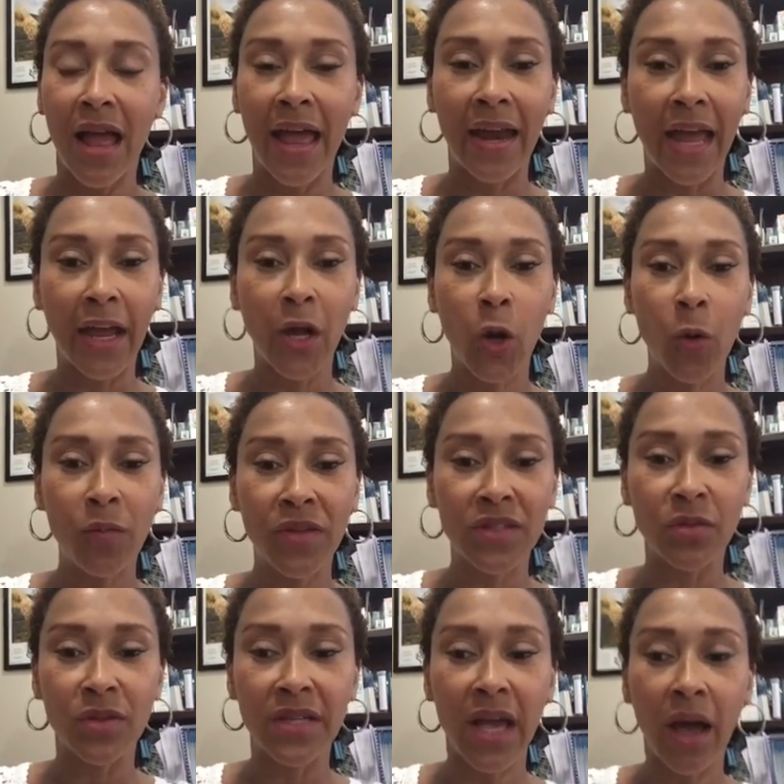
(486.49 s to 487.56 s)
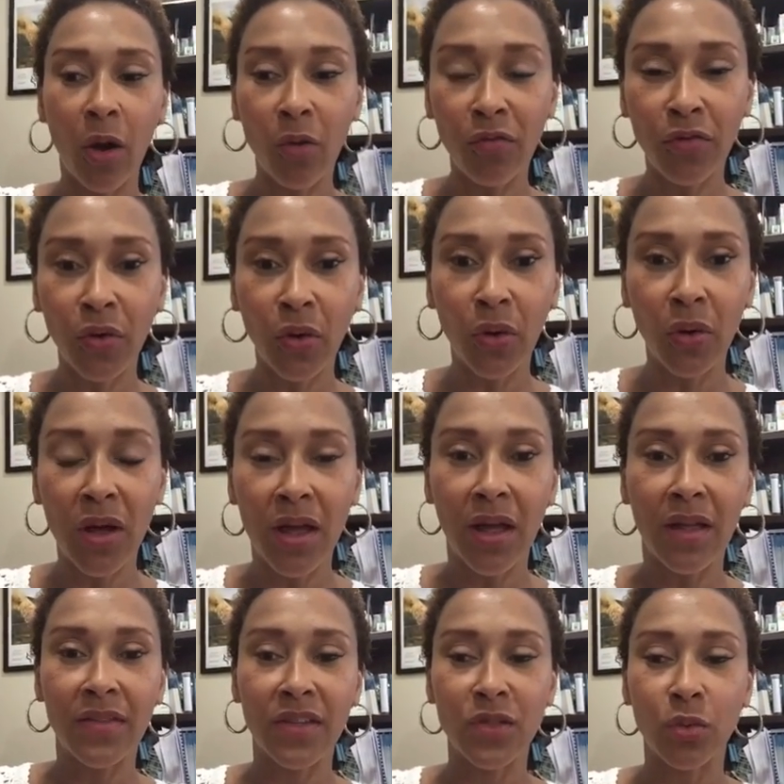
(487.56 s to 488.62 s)
And I hope this was helpful.
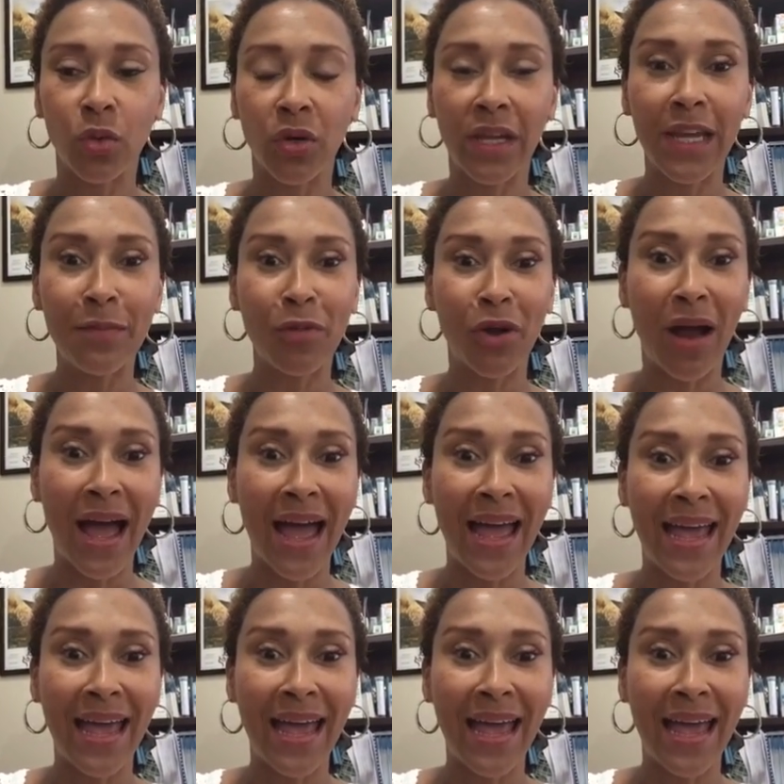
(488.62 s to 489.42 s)
This will keep your